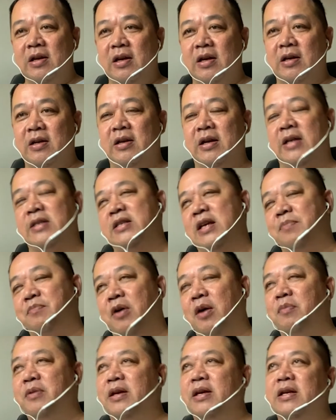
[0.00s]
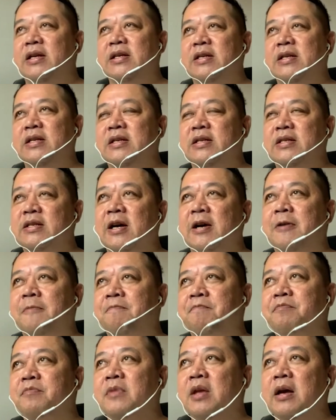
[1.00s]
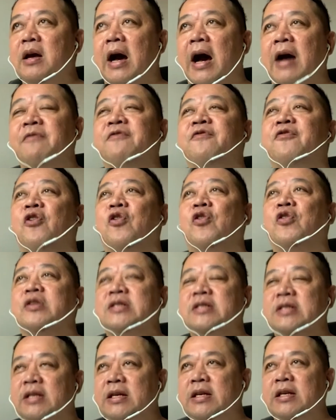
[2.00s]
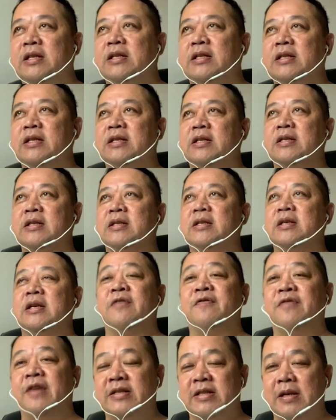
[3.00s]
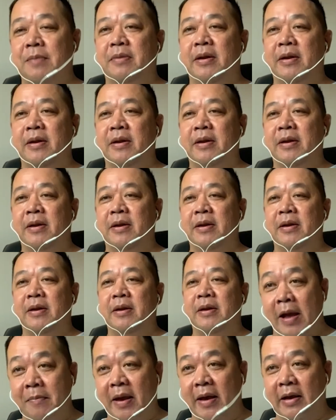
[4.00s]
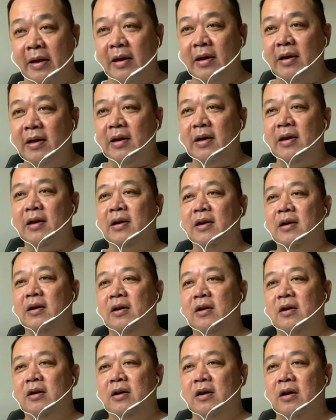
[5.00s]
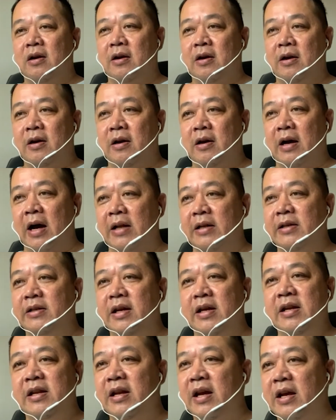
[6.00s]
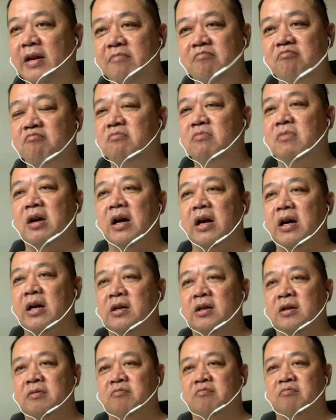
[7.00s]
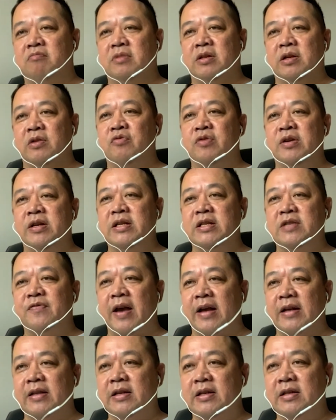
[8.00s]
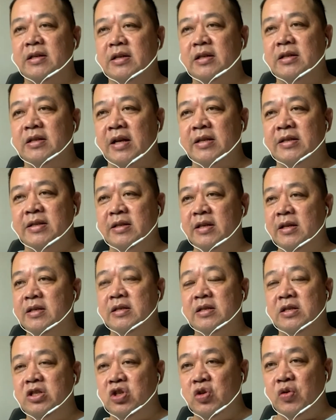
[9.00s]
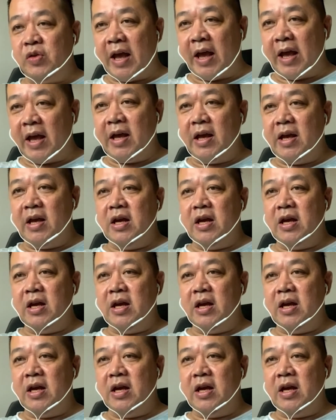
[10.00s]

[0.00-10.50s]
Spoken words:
except probably some unforeseen events happening like the pandemic. Other than that, the risk factor, the uncertainty is still there.